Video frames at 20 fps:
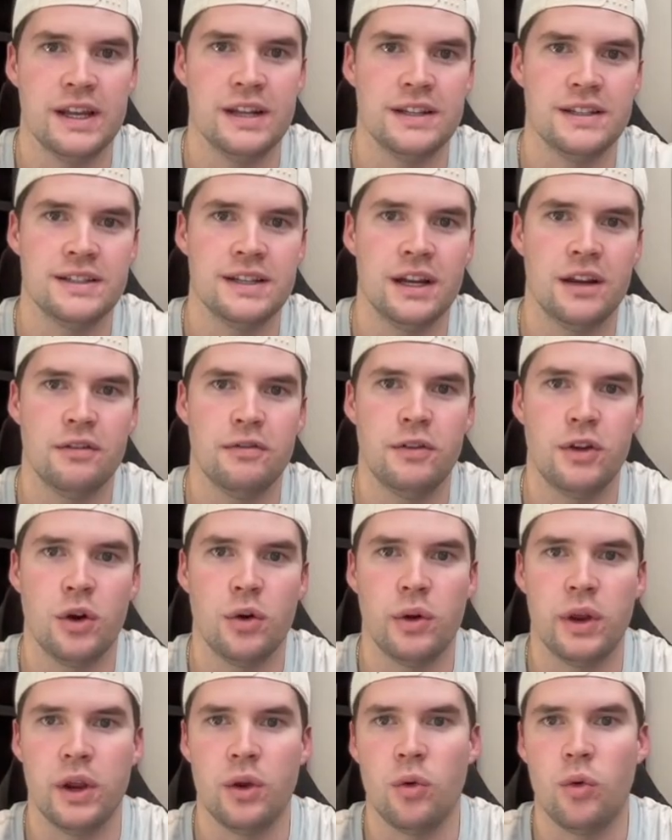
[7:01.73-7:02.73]
instead of
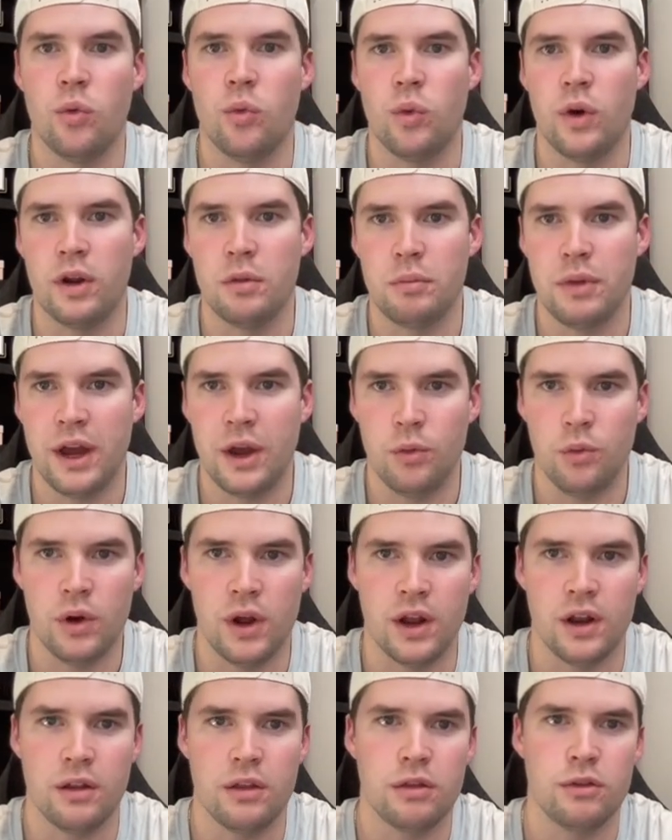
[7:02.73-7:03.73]
going one by
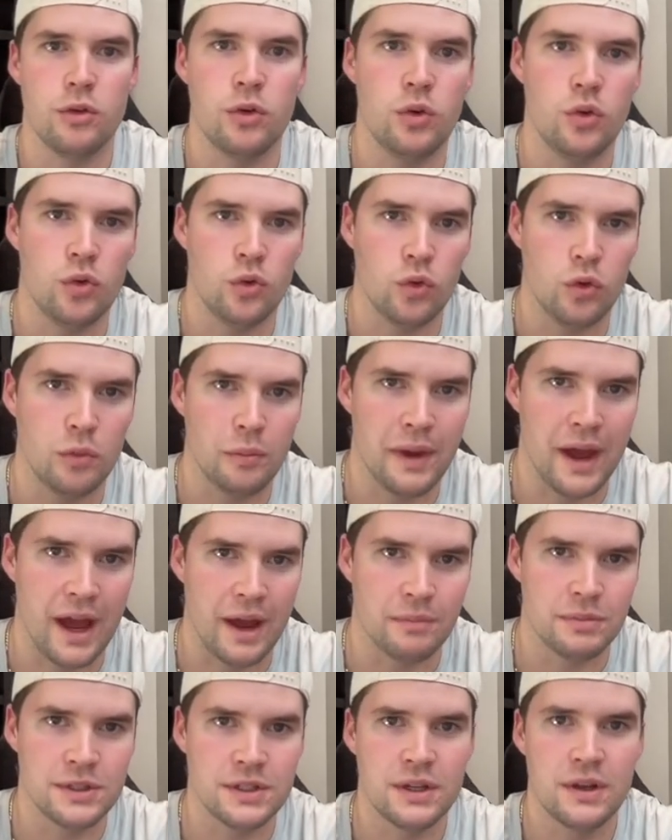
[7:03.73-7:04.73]
one through Google
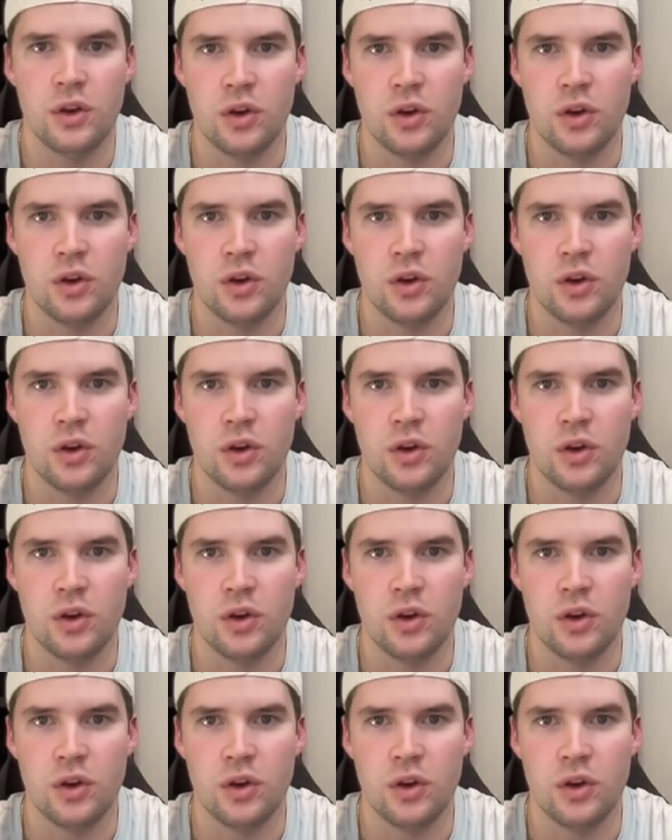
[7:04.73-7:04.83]
Maps,